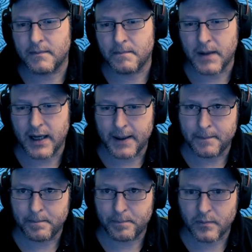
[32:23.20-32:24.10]

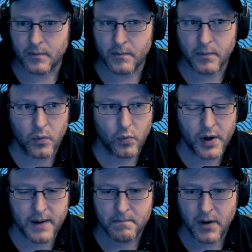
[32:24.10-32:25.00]
Um, but what
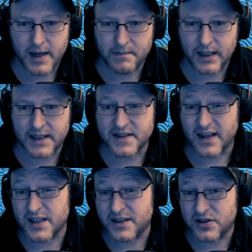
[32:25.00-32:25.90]
it might mean is I
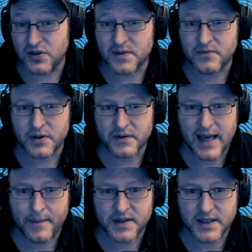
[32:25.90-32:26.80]
could do some real
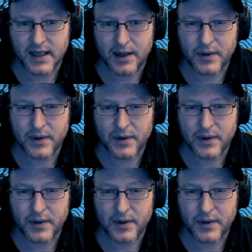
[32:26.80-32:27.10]
damage in here,